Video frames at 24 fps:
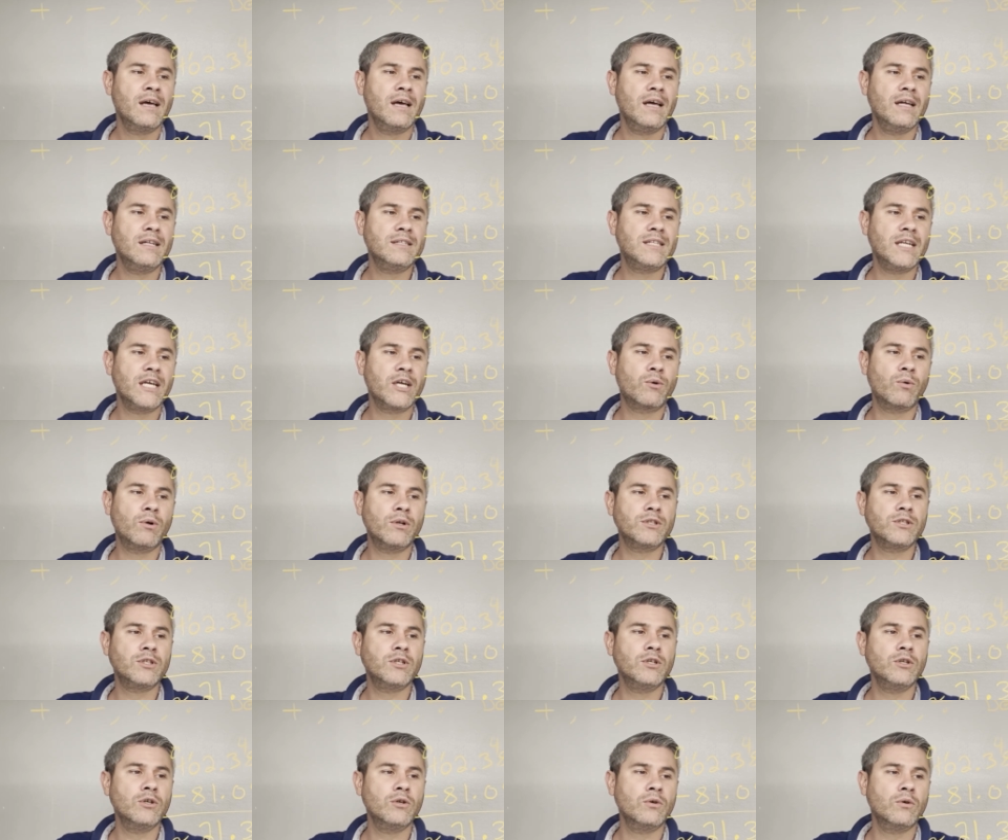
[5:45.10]
is equal
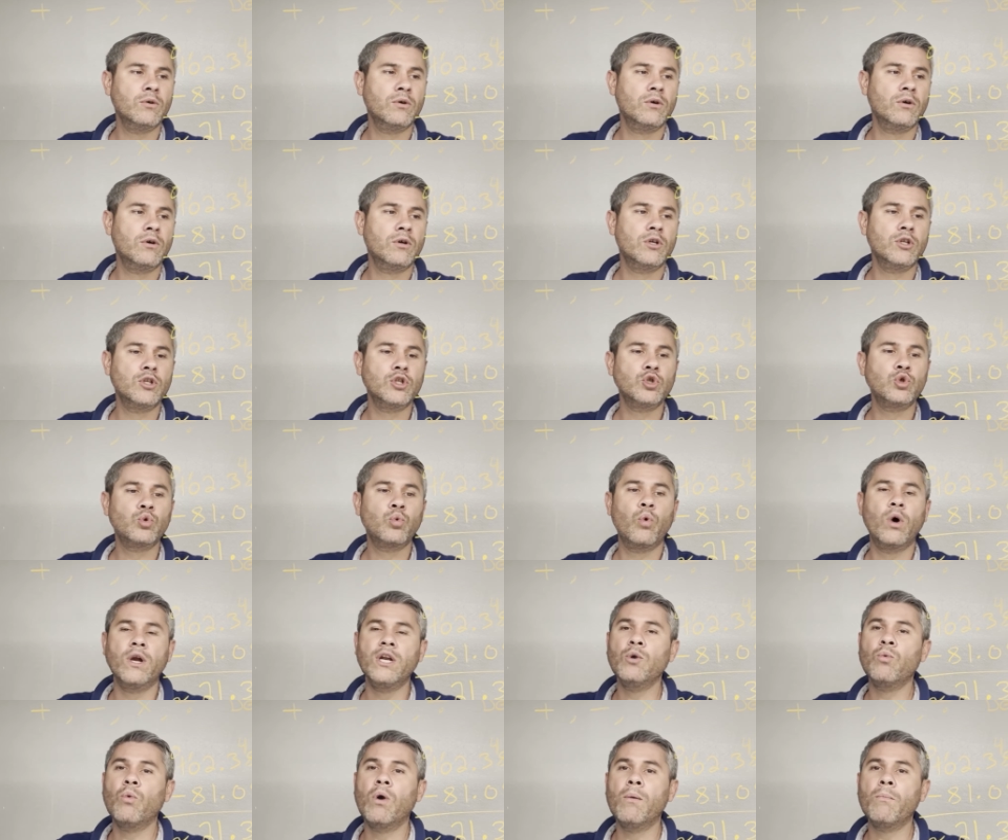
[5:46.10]
to
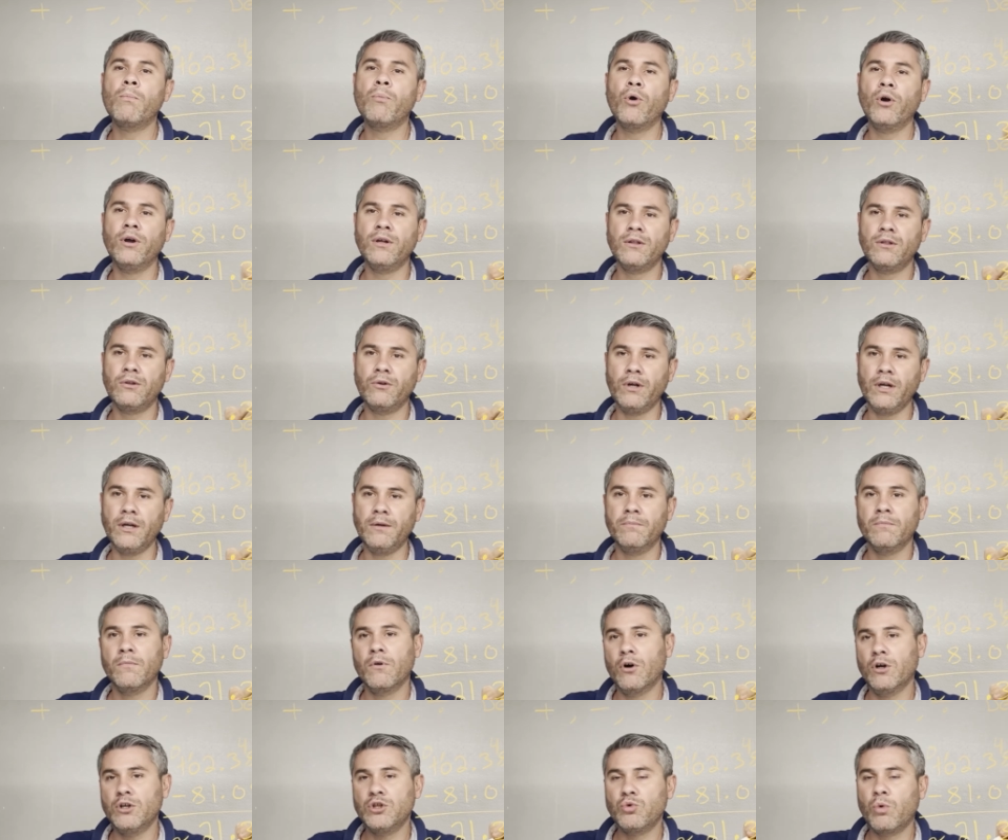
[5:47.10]
21.3
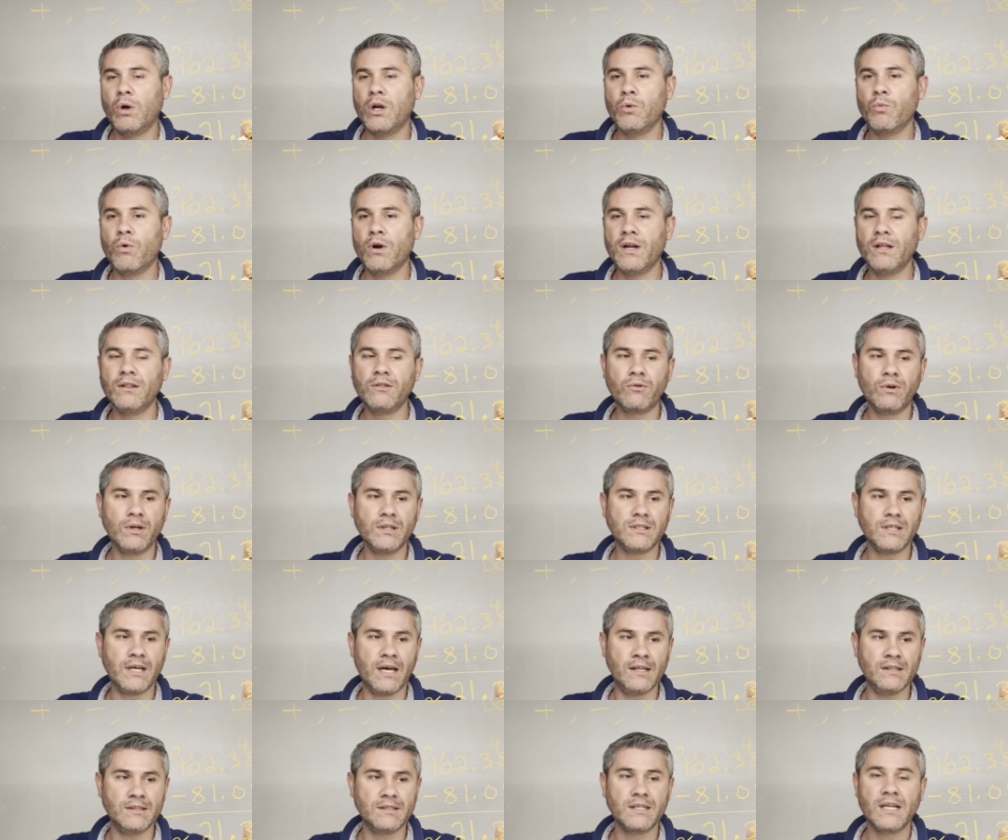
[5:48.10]
or 21 and
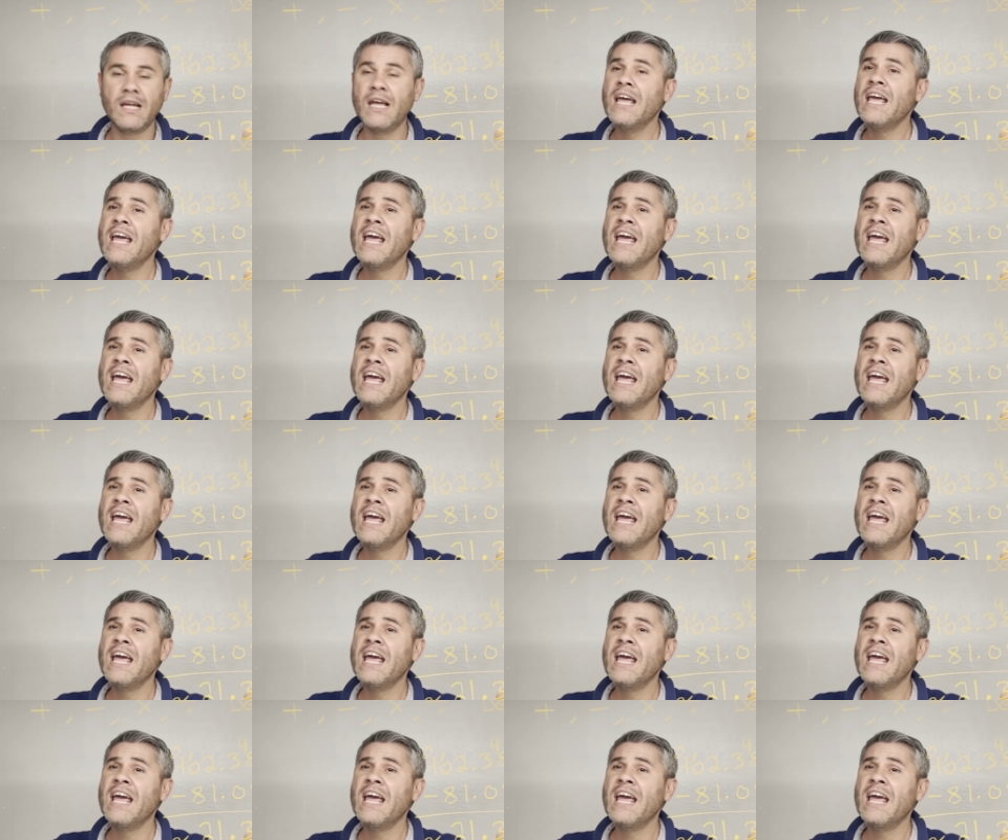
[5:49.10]
3/10.